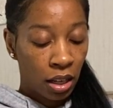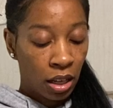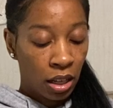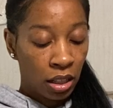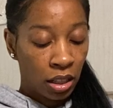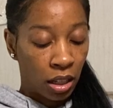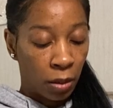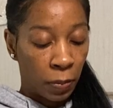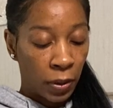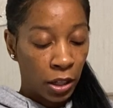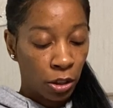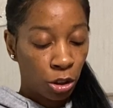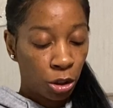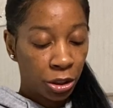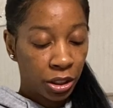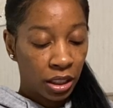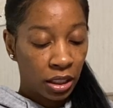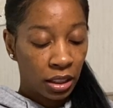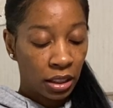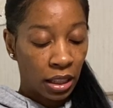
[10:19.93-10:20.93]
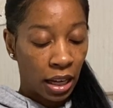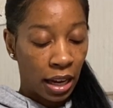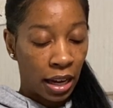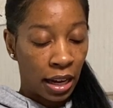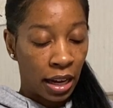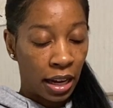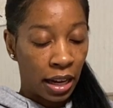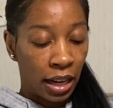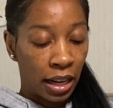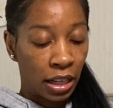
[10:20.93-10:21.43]
Yeah, Pinterest,
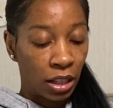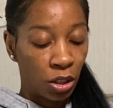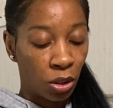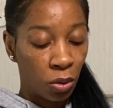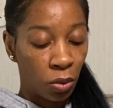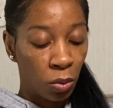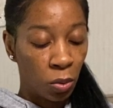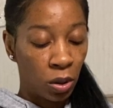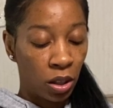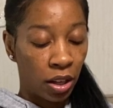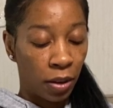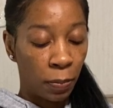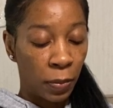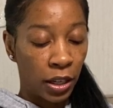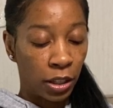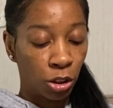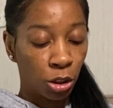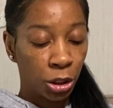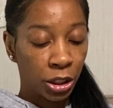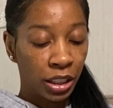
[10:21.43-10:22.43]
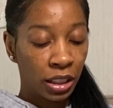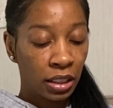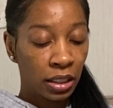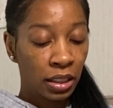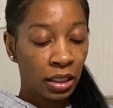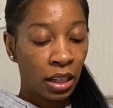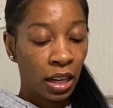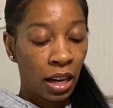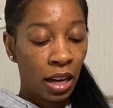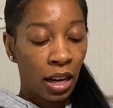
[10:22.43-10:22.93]
I do love
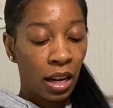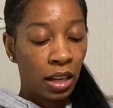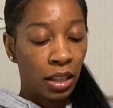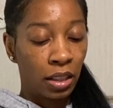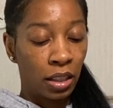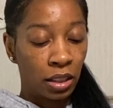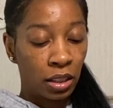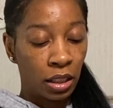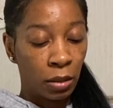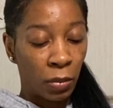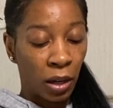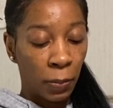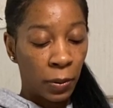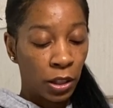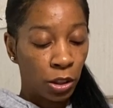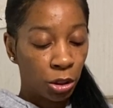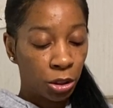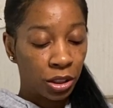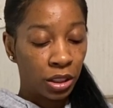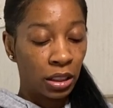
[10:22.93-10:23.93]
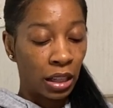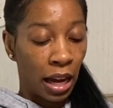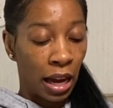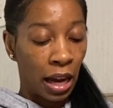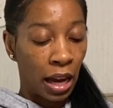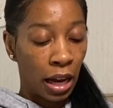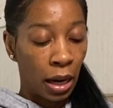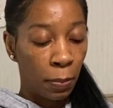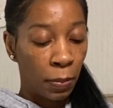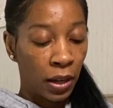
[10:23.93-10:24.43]
Pinterest. This is my Pinterest.
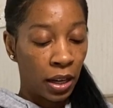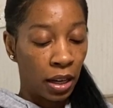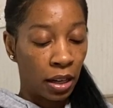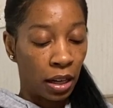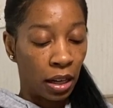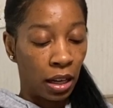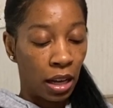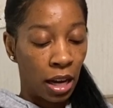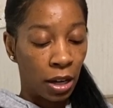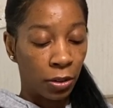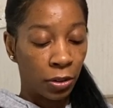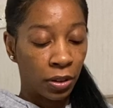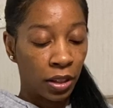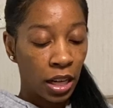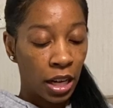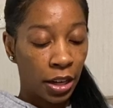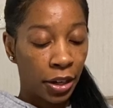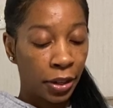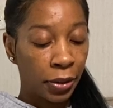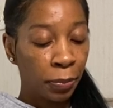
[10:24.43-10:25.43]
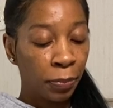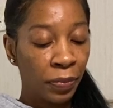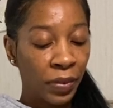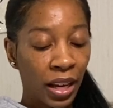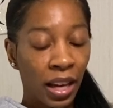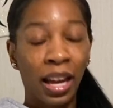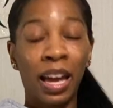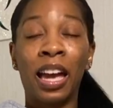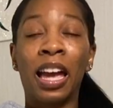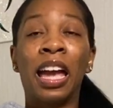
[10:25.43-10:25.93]
I pin a lot on here,
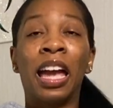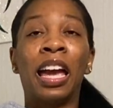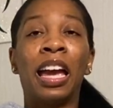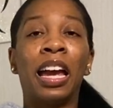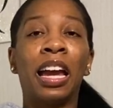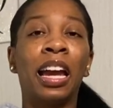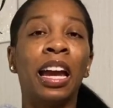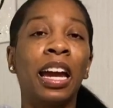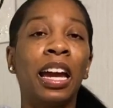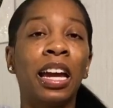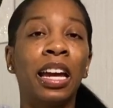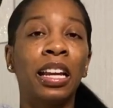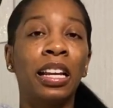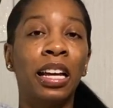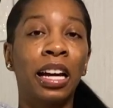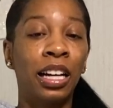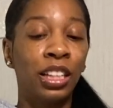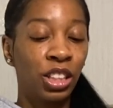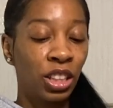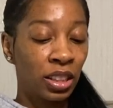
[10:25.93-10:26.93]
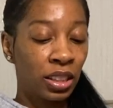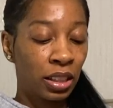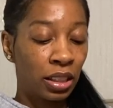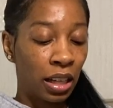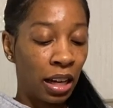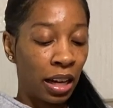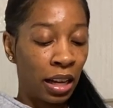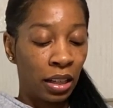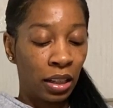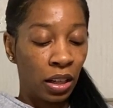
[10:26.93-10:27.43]
and
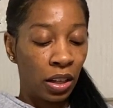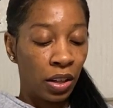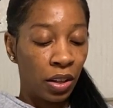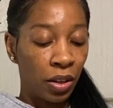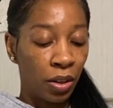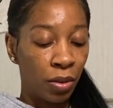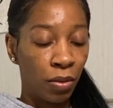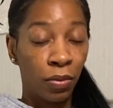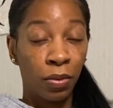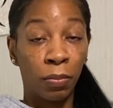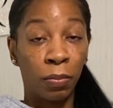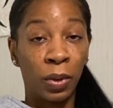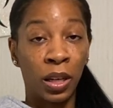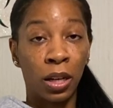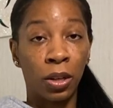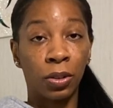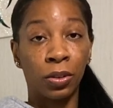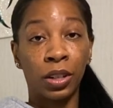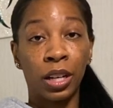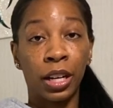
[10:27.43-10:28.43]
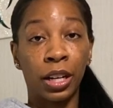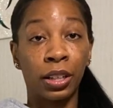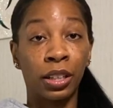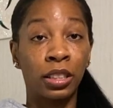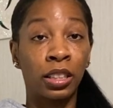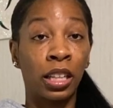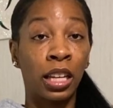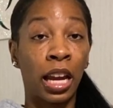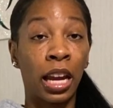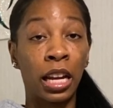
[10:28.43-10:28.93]
I love being on here
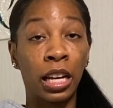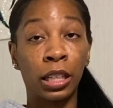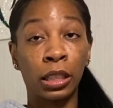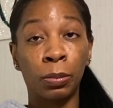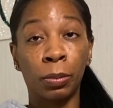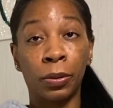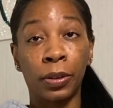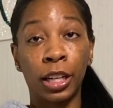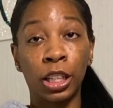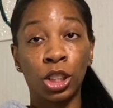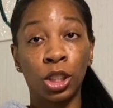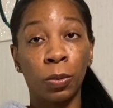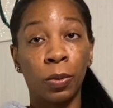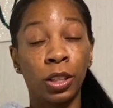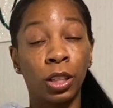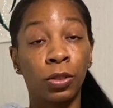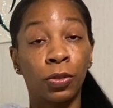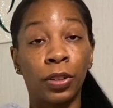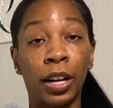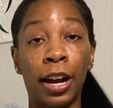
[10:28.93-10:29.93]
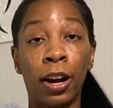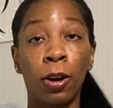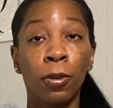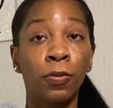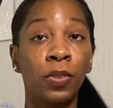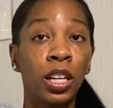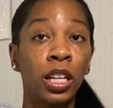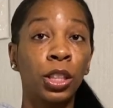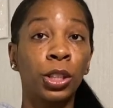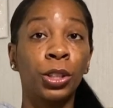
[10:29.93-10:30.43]
to gain inspiration, whether it's for
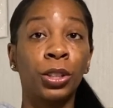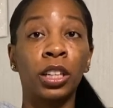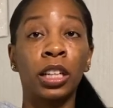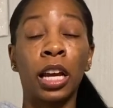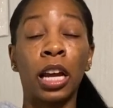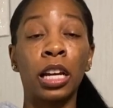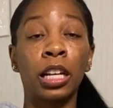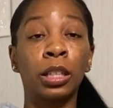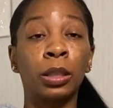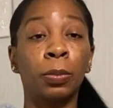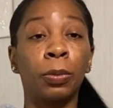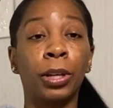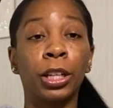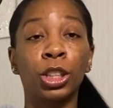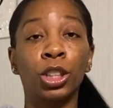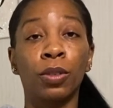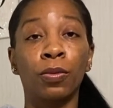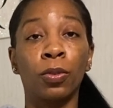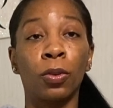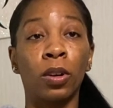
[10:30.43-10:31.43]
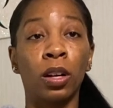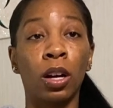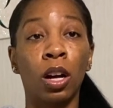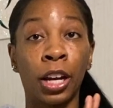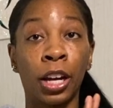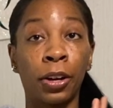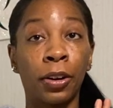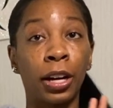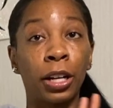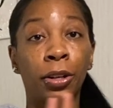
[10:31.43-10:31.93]
outfits or to gain inspiration for
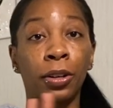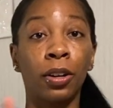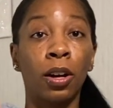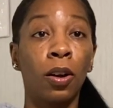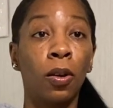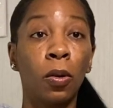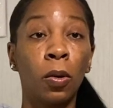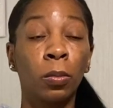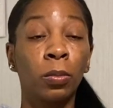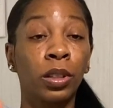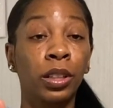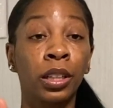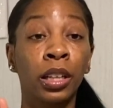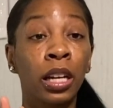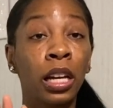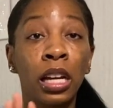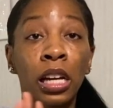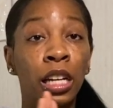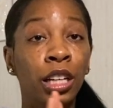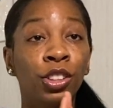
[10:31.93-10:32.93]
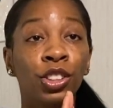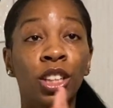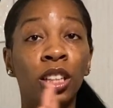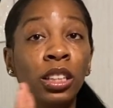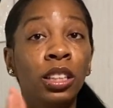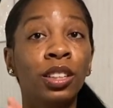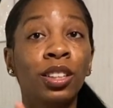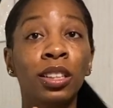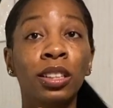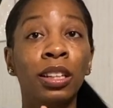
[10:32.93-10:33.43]
decorating your home, or
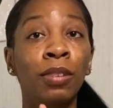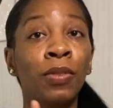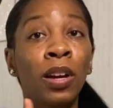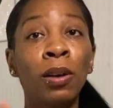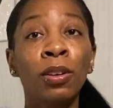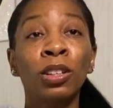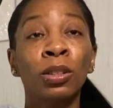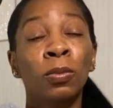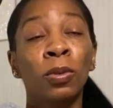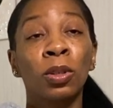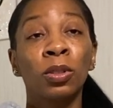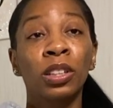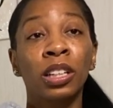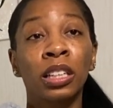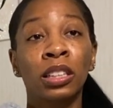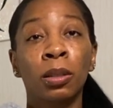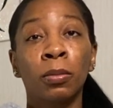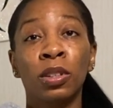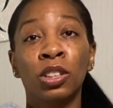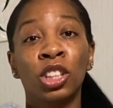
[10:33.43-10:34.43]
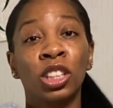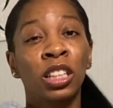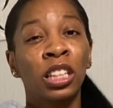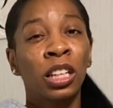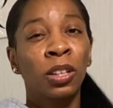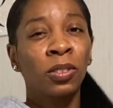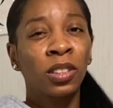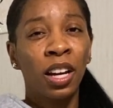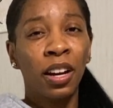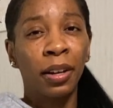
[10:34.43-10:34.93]
just if I just want to look at something just to
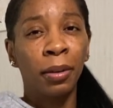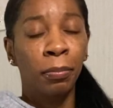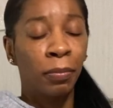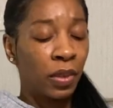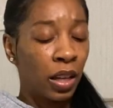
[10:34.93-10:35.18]
kill time,